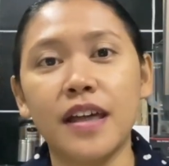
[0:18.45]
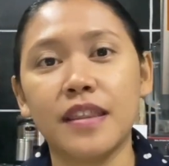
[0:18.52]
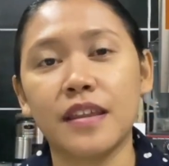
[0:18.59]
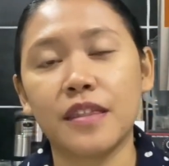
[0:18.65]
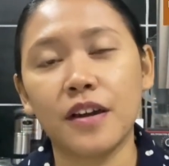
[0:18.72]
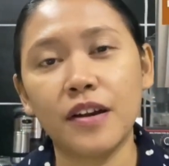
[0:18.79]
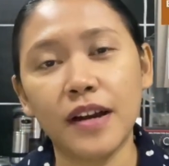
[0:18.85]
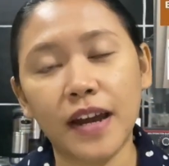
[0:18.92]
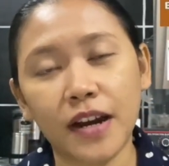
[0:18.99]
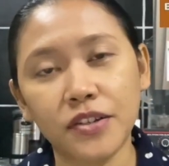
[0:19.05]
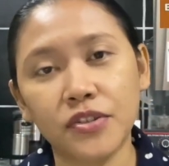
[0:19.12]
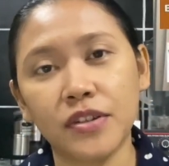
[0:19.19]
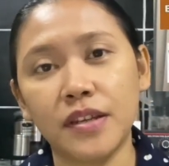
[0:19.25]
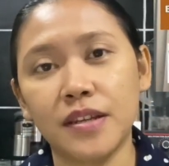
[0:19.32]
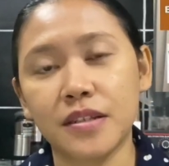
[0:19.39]
that there are
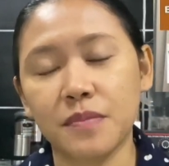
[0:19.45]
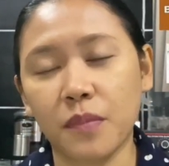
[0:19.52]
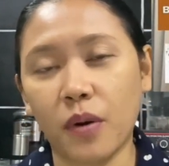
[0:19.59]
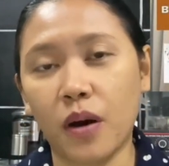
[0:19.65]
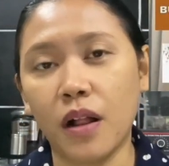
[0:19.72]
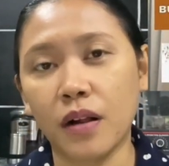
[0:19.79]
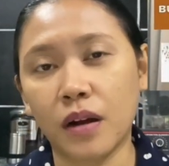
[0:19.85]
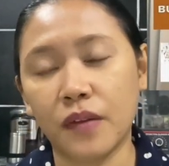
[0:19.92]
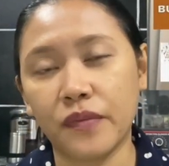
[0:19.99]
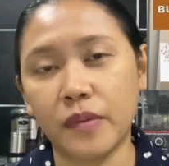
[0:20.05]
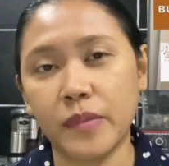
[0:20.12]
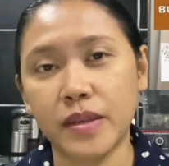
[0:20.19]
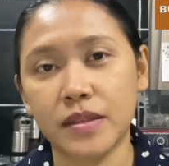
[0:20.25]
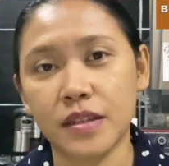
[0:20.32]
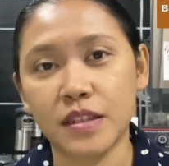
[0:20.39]
actually small coffee
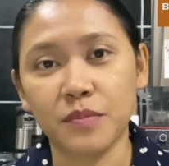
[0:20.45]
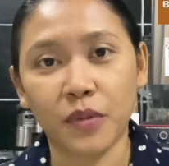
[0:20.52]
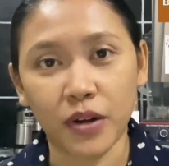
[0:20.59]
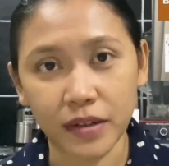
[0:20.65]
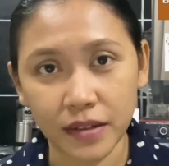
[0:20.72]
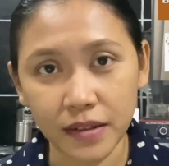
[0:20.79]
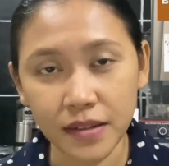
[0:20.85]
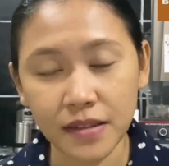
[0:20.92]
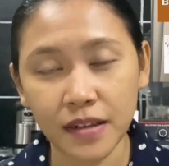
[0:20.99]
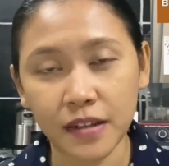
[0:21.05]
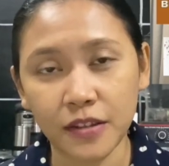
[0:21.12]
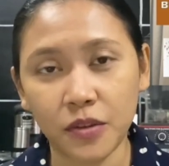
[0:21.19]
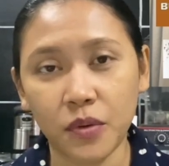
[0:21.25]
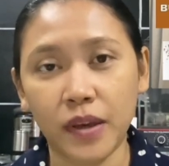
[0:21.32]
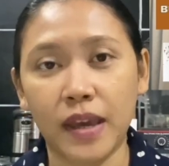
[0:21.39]
business models
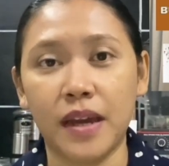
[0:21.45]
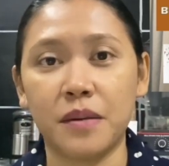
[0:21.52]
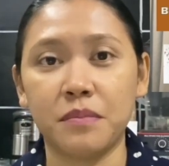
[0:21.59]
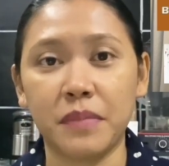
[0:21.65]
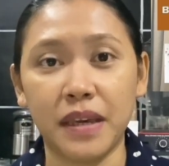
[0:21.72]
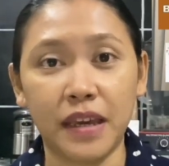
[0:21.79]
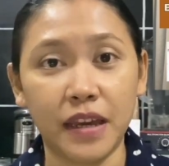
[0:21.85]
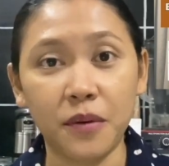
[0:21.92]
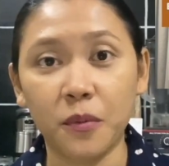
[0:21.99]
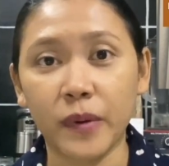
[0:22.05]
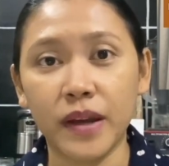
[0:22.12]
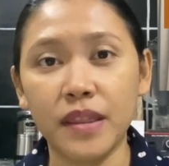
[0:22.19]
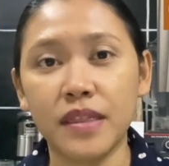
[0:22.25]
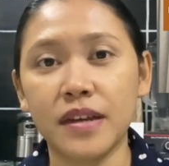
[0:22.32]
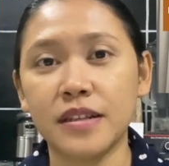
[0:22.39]
that you can begin with,